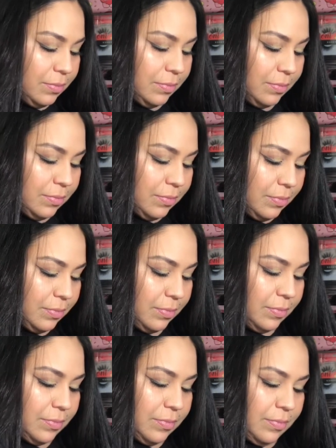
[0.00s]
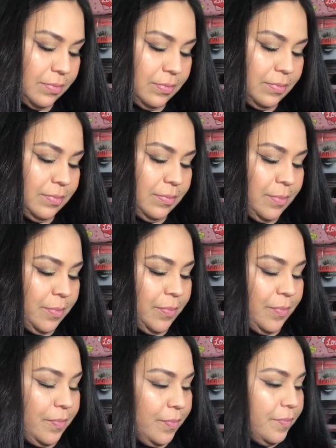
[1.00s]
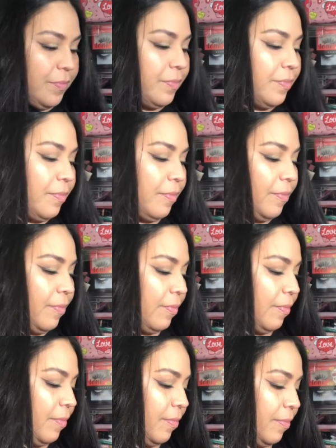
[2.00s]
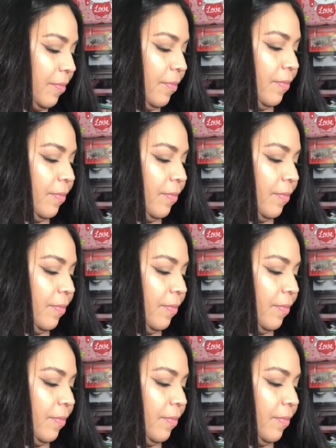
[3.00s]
[no speech]